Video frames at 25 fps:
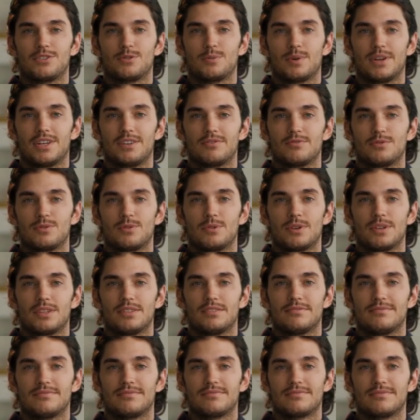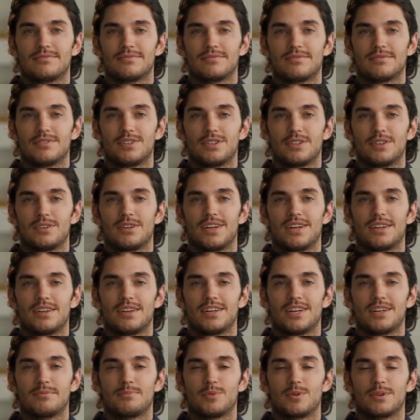24. To clean
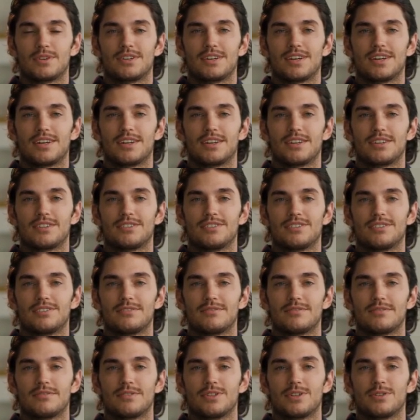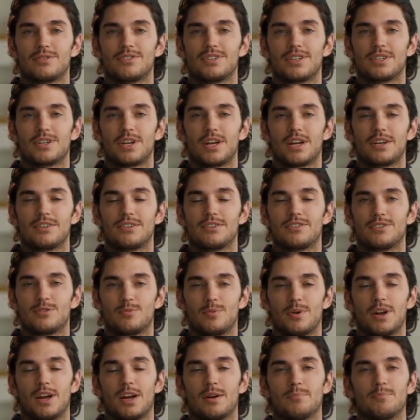keyboard keys, use a cotton
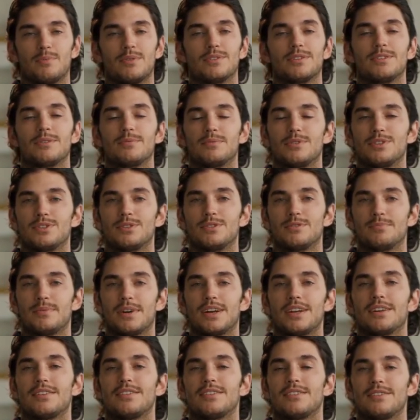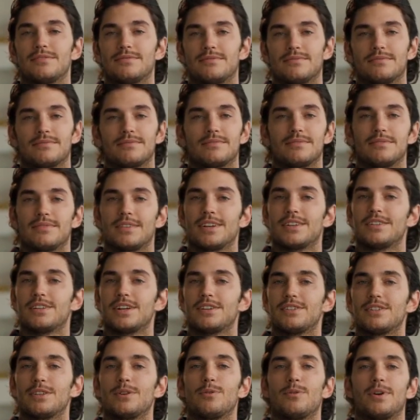swab with some toothpaste. It
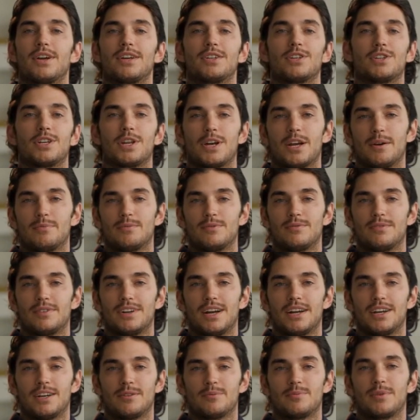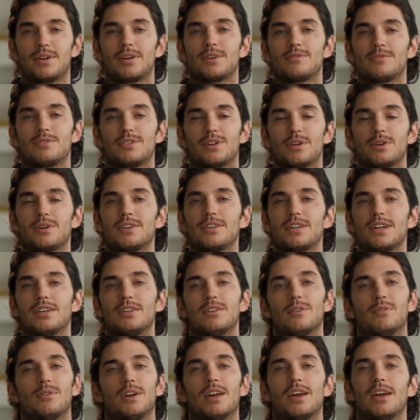does a great job of getting rid of dirt
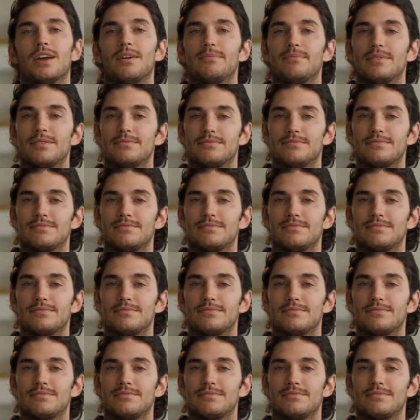and grime.